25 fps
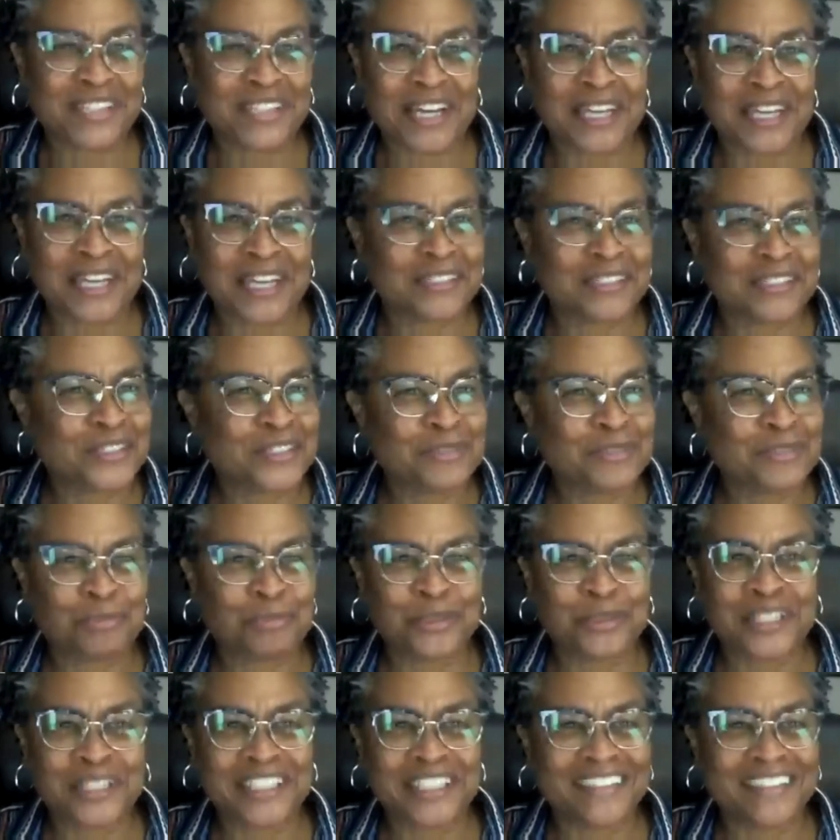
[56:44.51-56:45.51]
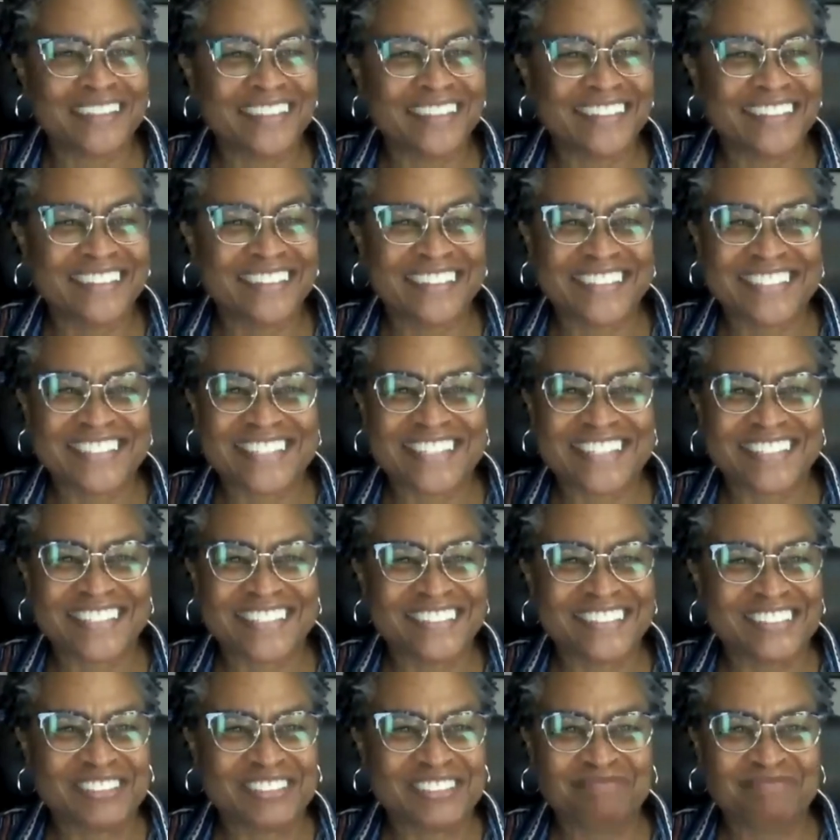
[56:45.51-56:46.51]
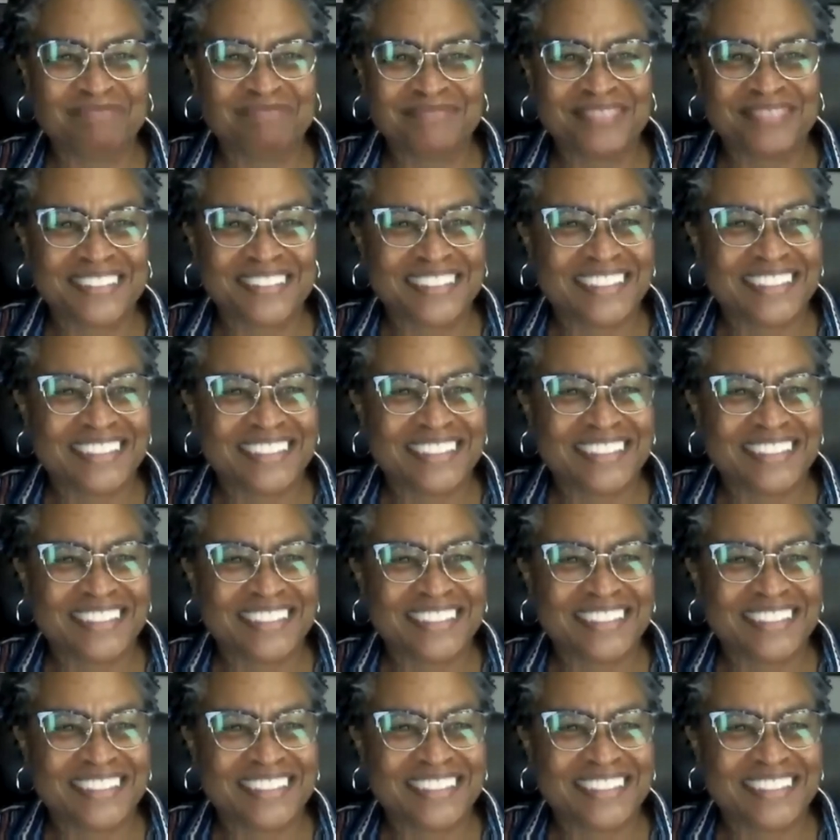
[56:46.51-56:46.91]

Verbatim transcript: liked pretty things, and mm-hmm.